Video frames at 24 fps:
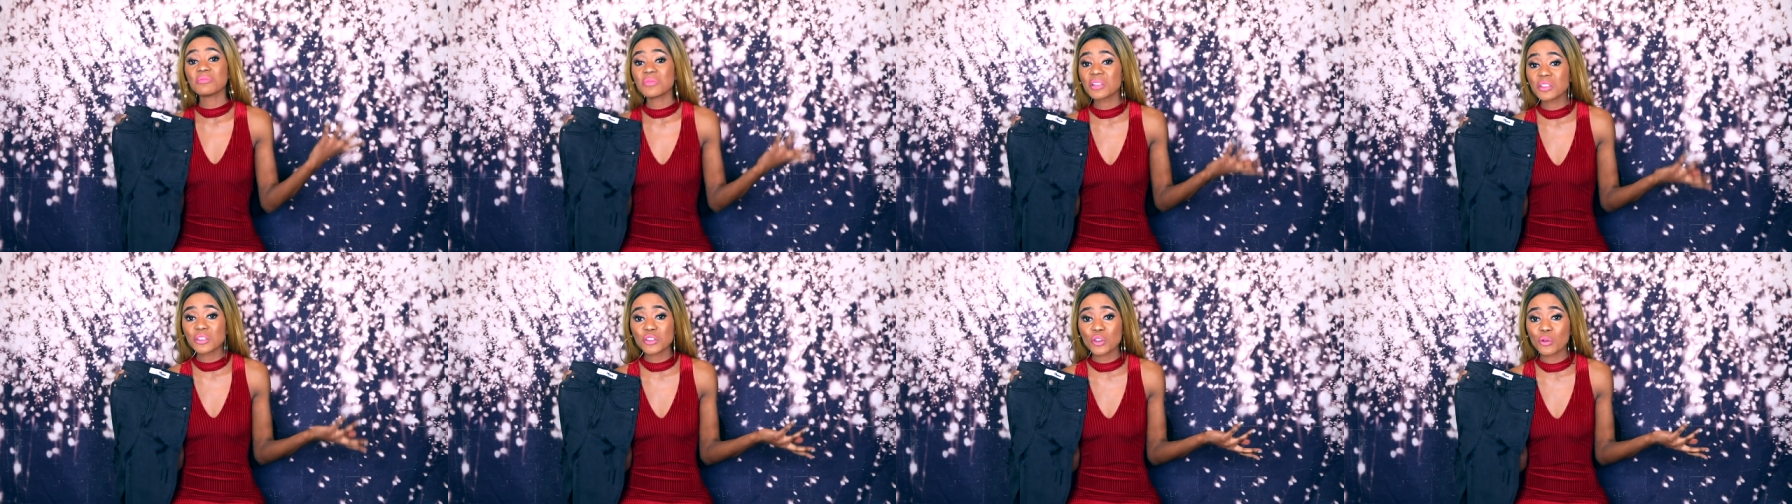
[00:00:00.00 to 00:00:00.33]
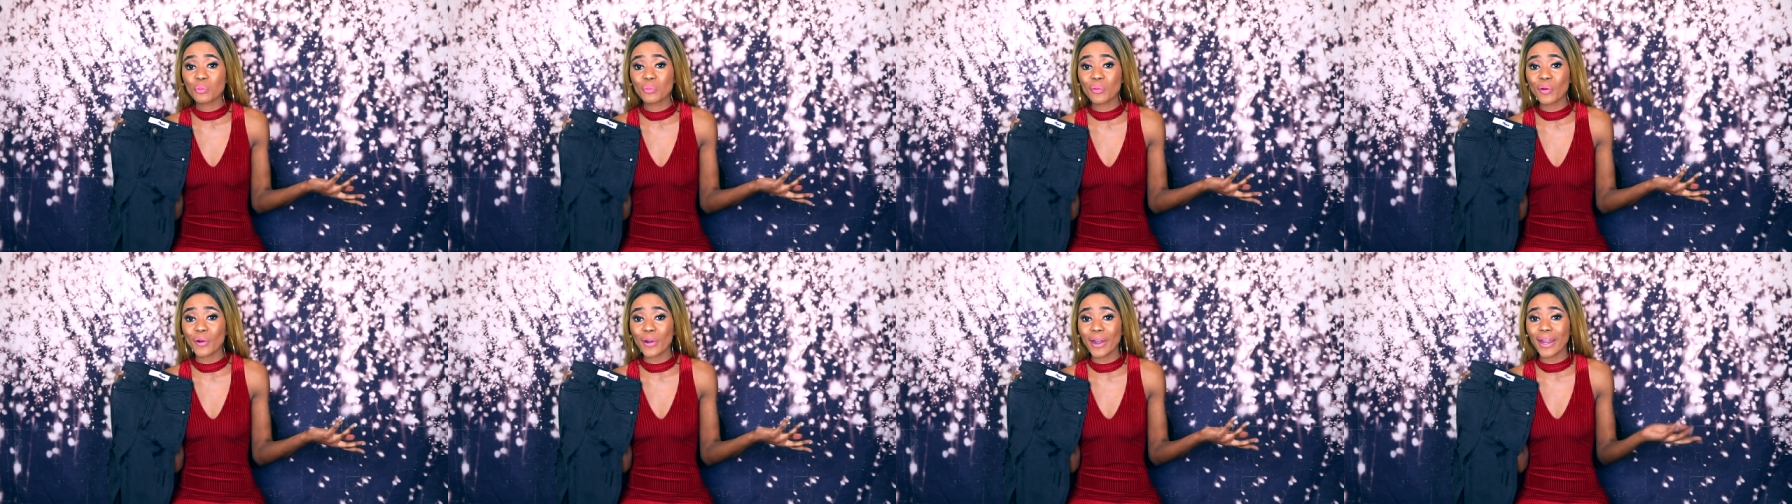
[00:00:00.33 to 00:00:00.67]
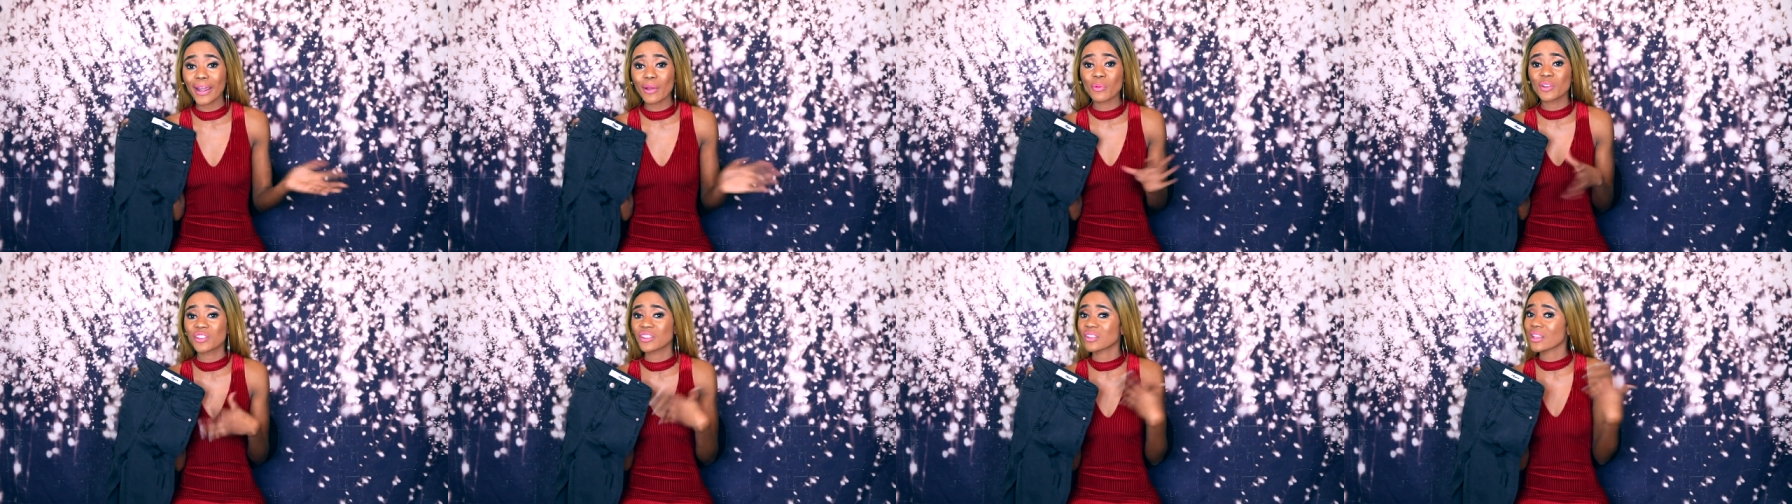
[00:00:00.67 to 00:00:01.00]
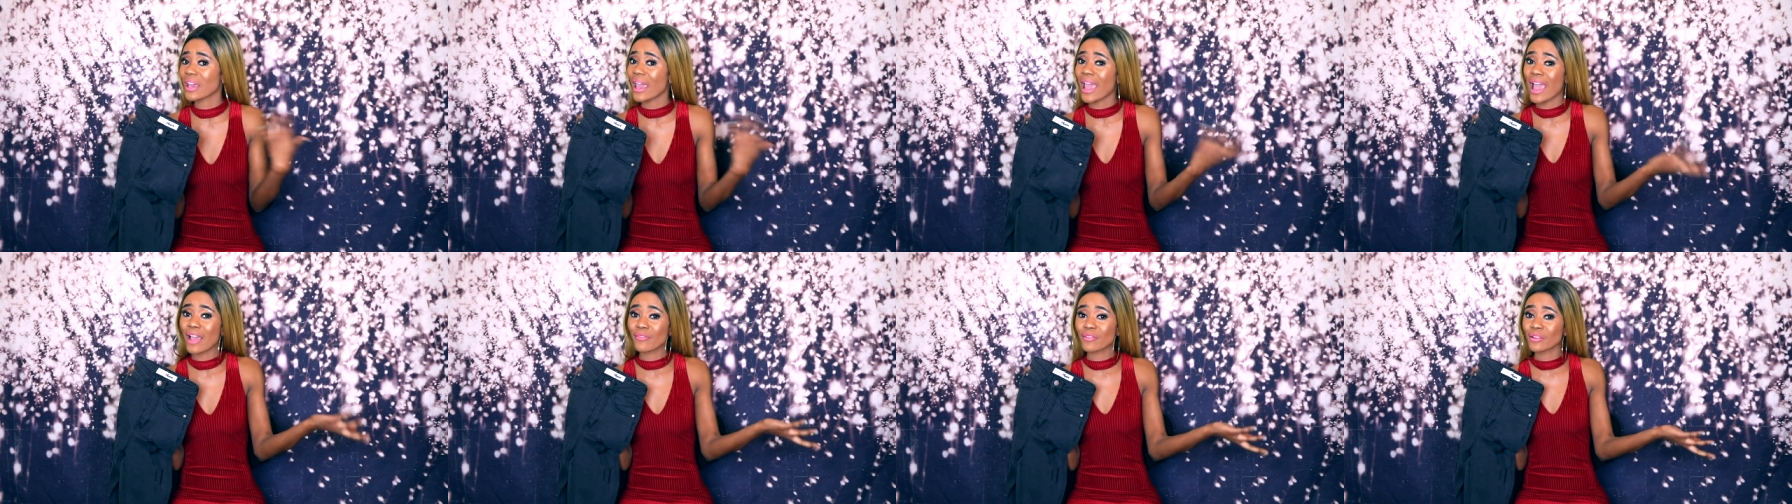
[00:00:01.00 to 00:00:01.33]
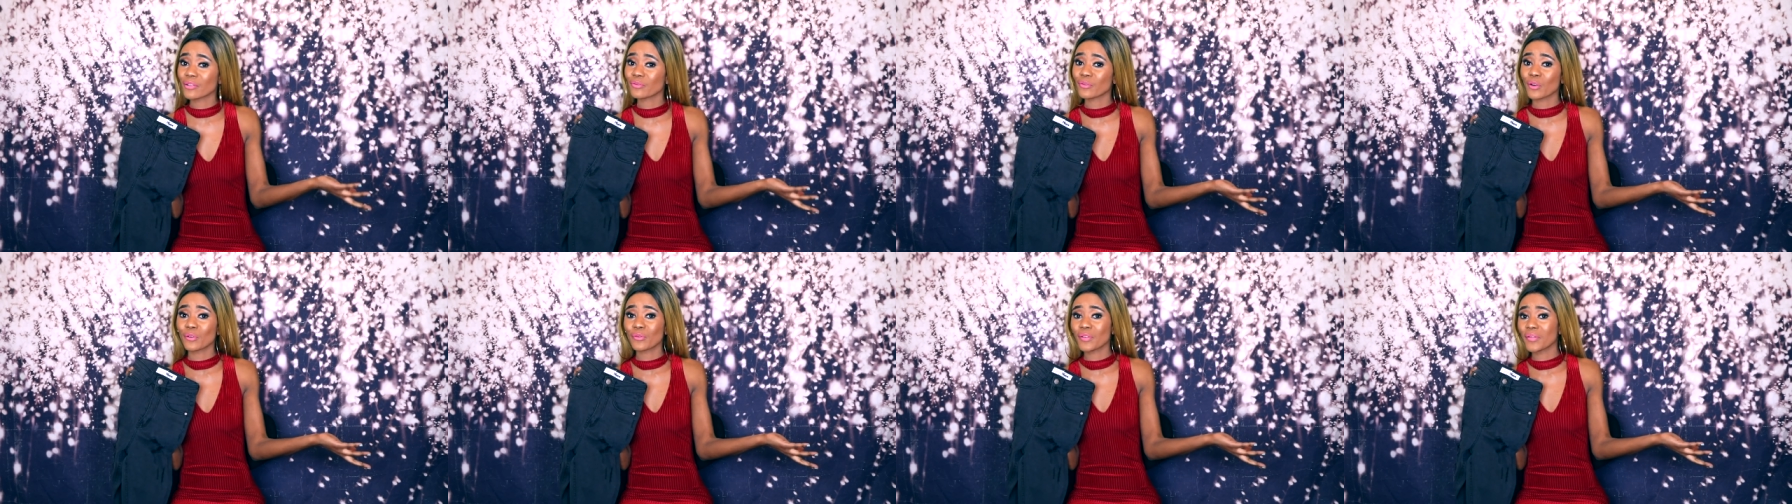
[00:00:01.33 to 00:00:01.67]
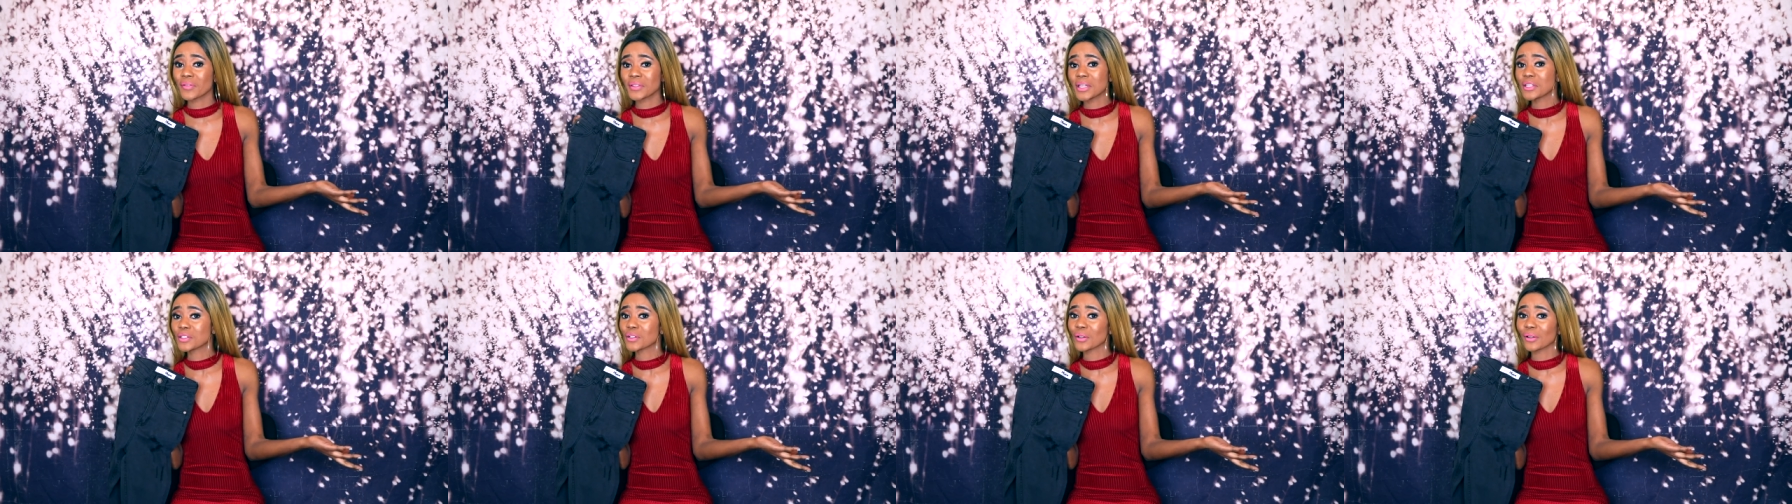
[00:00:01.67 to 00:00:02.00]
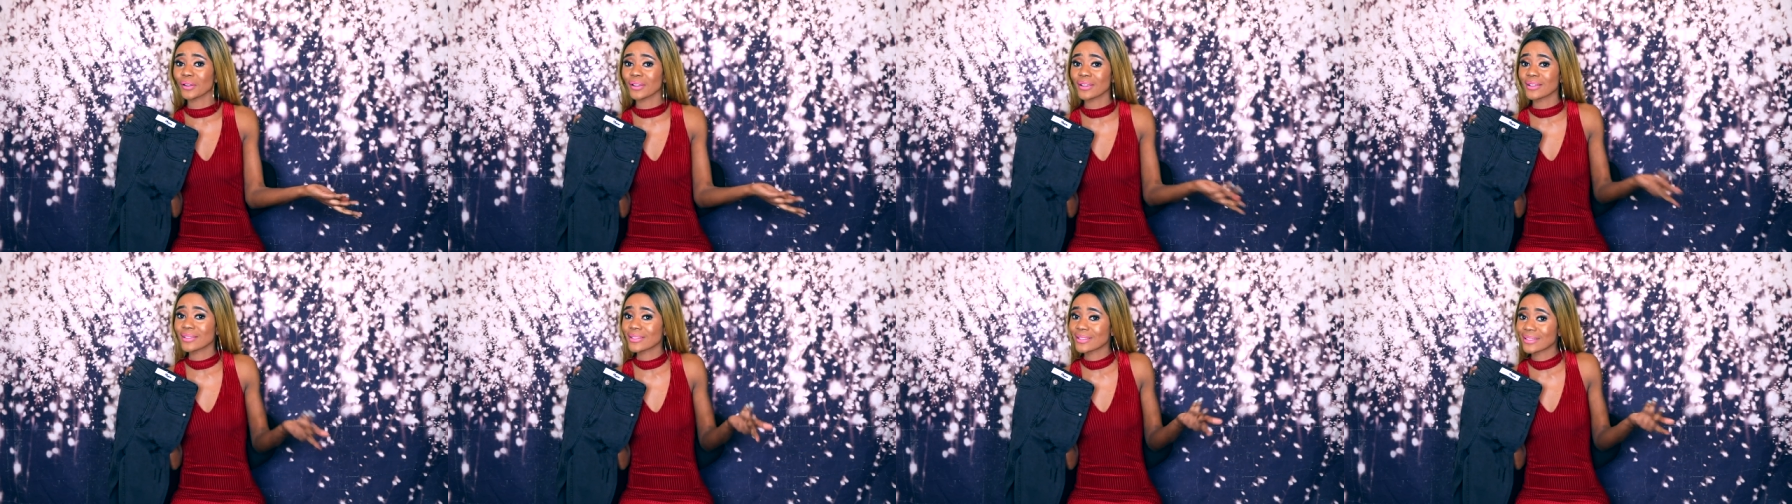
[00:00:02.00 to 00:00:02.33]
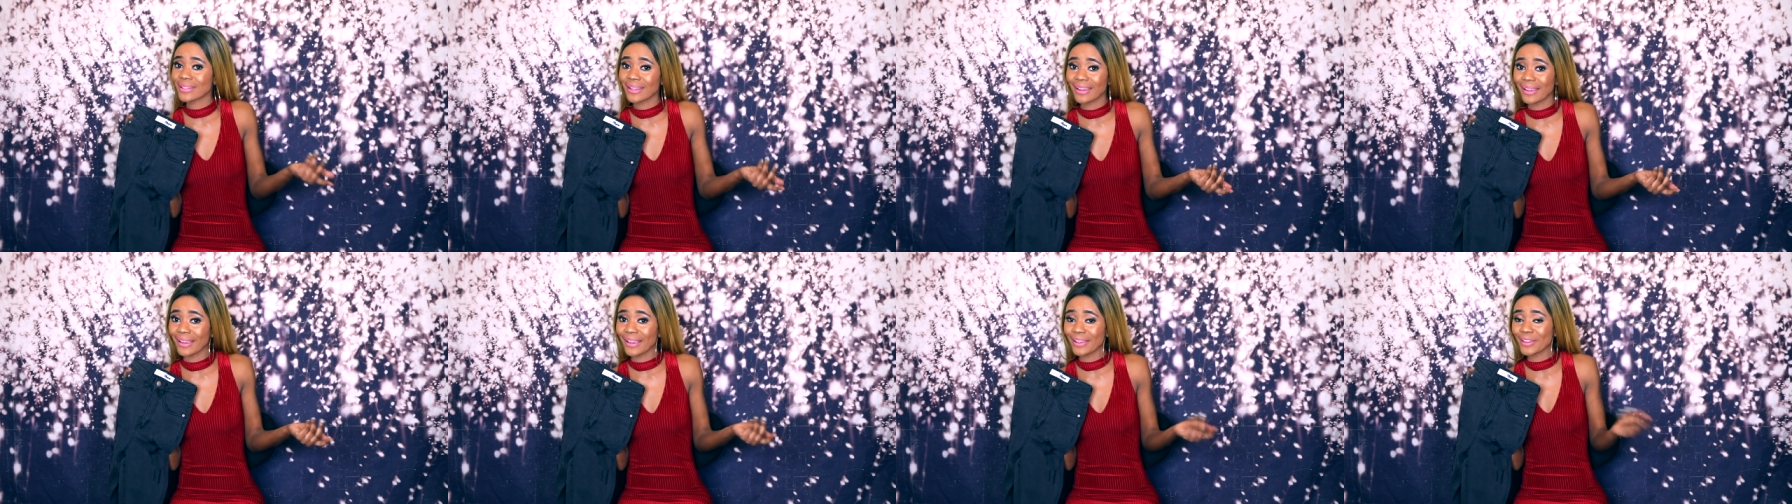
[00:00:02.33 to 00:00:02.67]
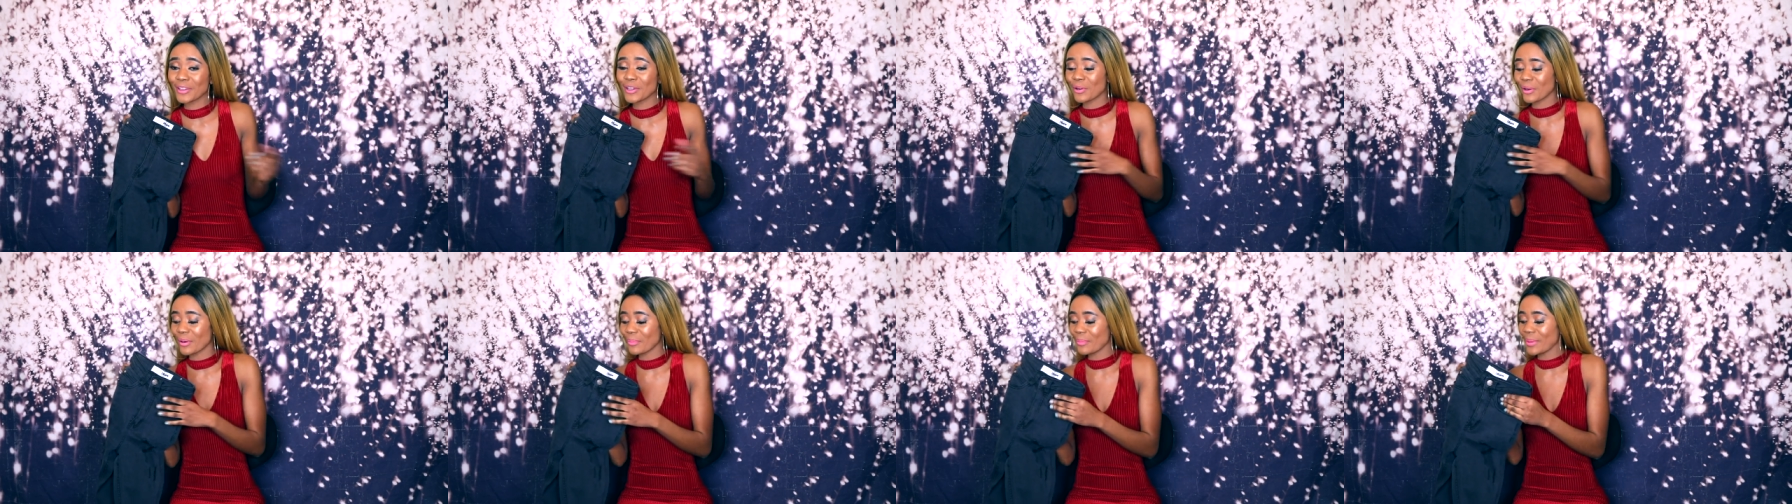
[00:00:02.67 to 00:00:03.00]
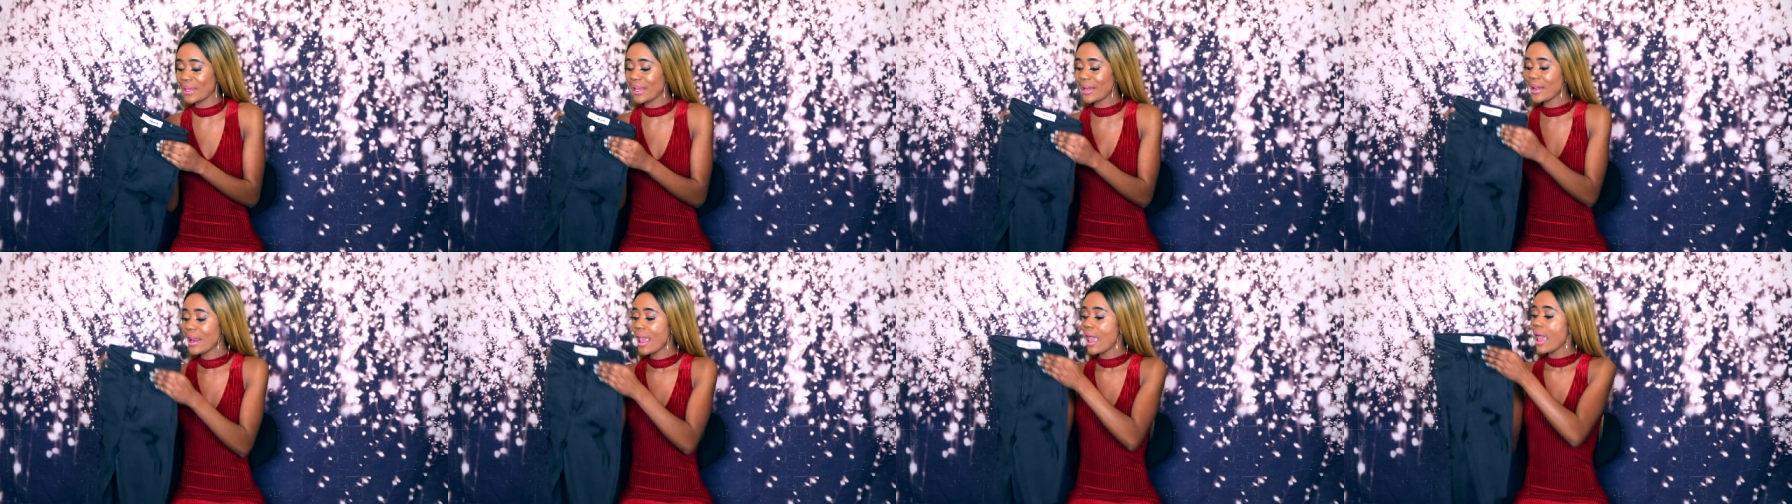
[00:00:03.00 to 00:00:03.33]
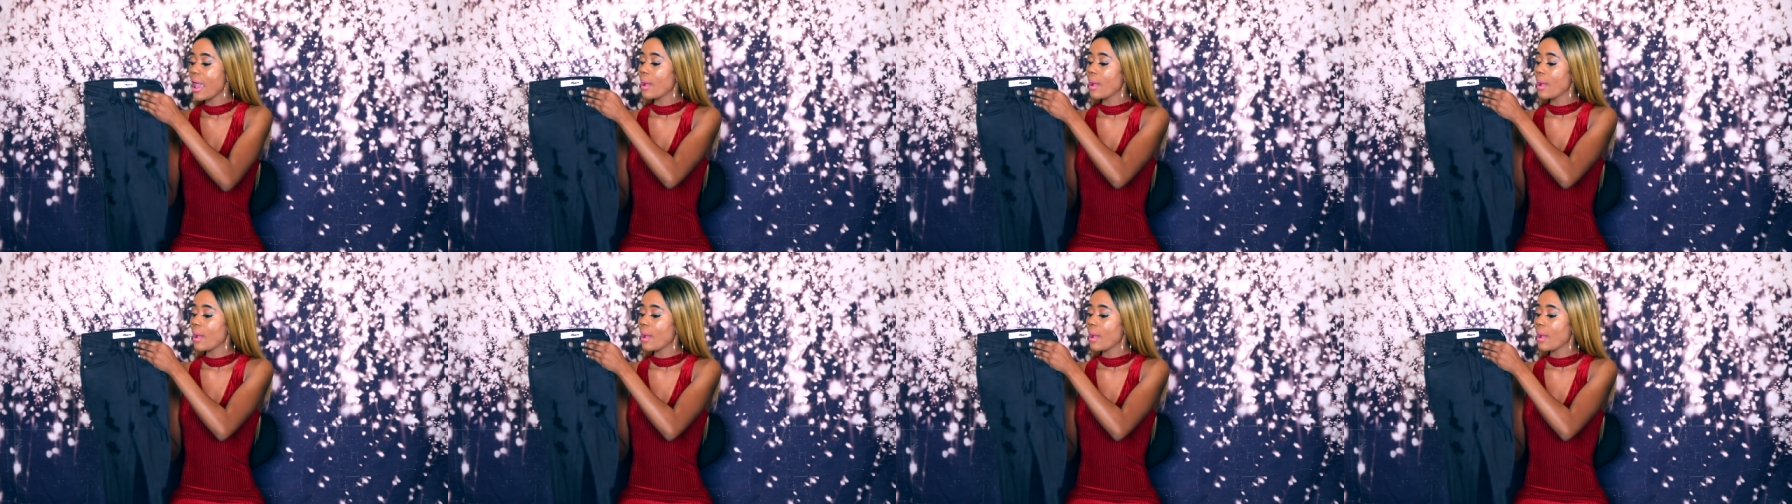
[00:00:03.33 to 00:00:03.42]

Supre, which they have it for $15, The you know what I mean?